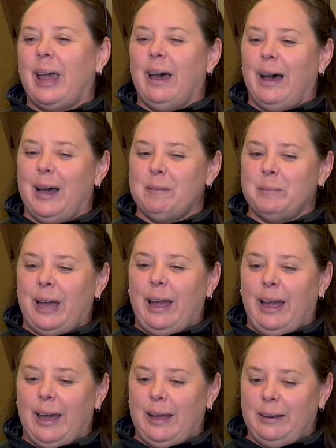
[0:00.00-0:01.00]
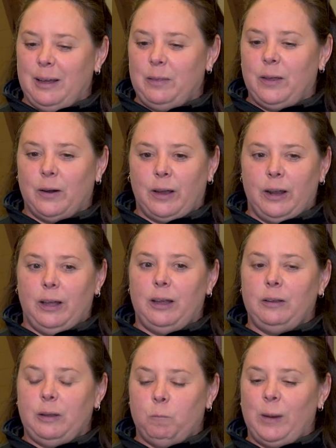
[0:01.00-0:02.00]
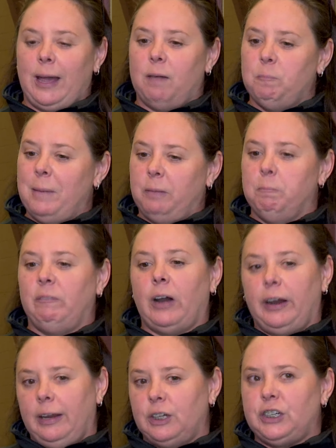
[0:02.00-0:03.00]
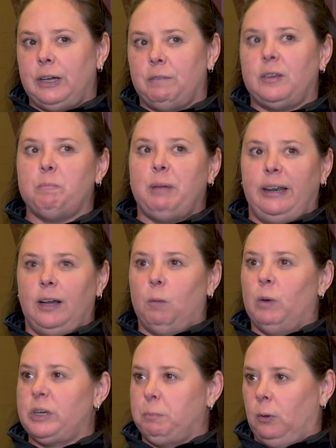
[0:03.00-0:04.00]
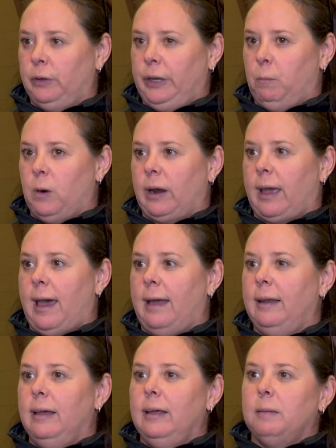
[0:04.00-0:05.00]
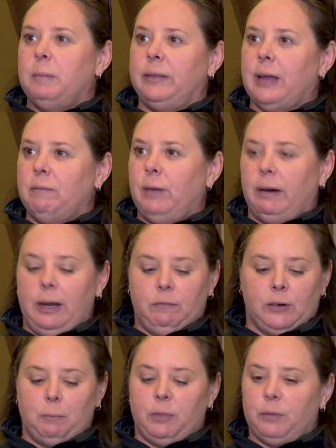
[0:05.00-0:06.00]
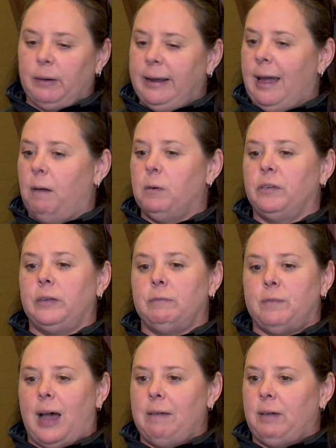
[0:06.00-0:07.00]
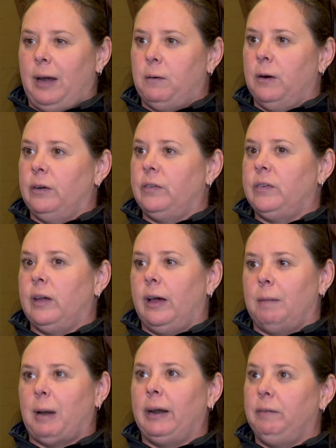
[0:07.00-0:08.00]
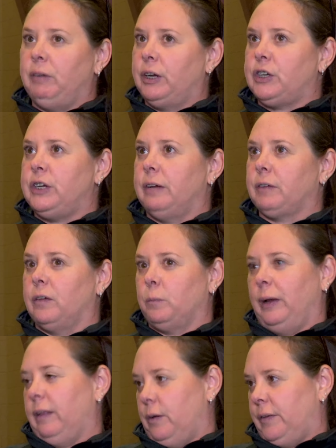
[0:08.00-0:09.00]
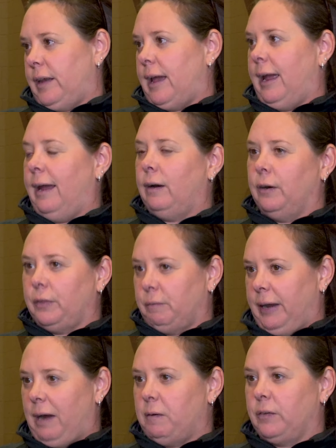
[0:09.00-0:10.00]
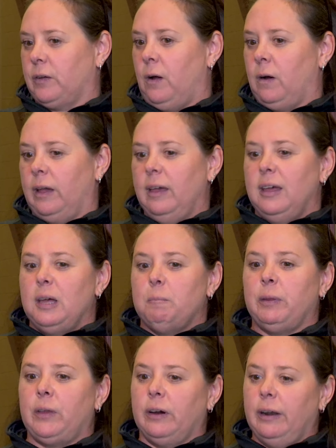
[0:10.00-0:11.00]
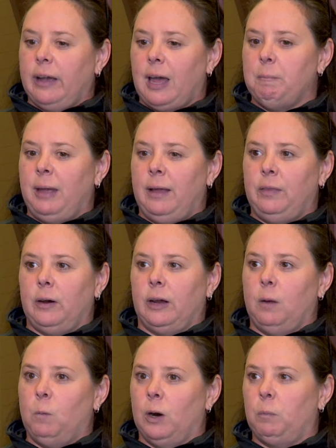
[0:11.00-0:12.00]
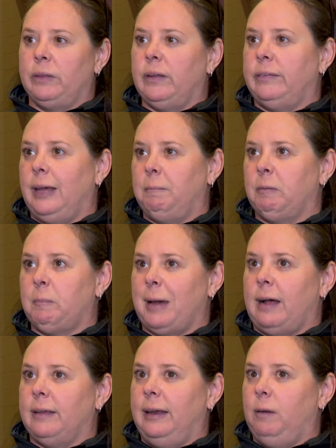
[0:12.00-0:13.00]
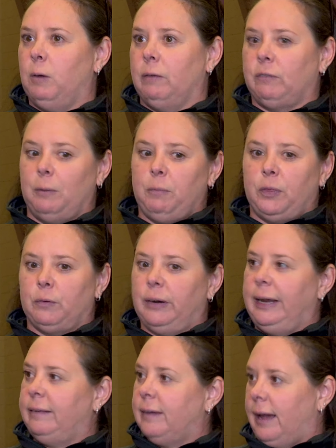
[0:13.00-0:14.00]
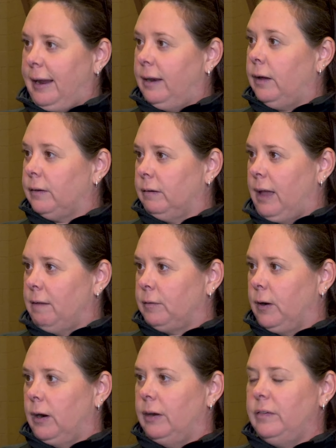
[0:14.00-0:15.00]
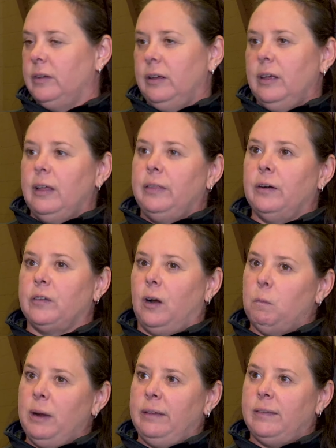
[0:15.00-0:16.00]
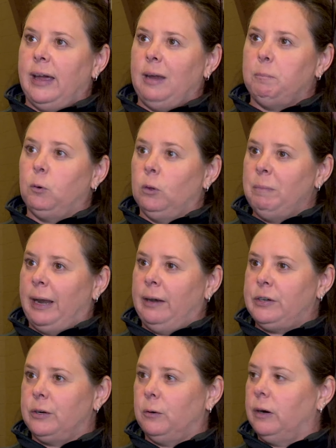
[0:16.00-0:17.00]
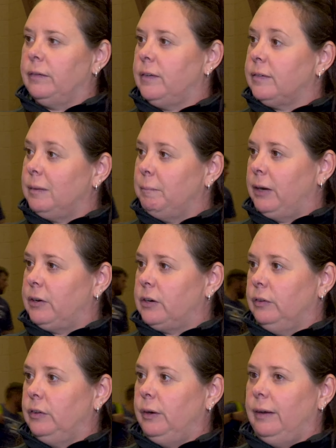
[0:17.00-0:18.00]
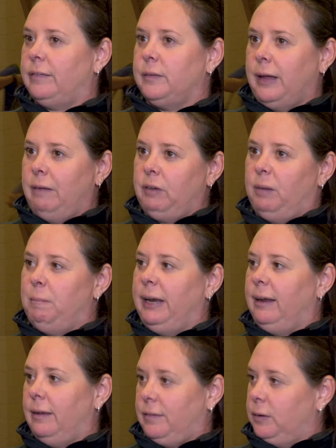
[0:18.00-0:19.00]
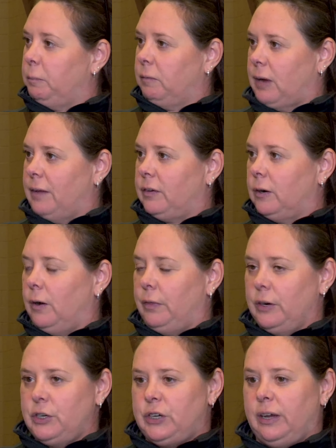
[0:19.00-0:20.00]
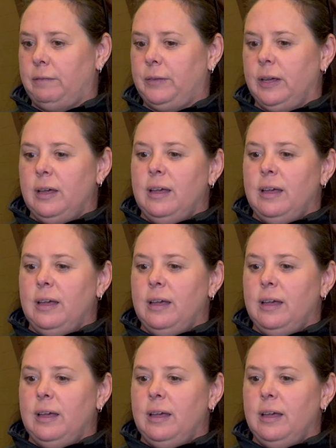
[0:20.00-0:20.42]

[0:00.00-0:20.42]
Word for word: um, and they're going to, we have varying shifts depending on which pool you work at, but they vary from three hours to five hours, um, our evening shifts, because we close at eight, are three hours long. But they're going to come in, they're going to work with a team of about anywhere from three to eight other lifeguards. There's always a pool manager or assistant manager on duty, so they have an immediate supervisor on their shift.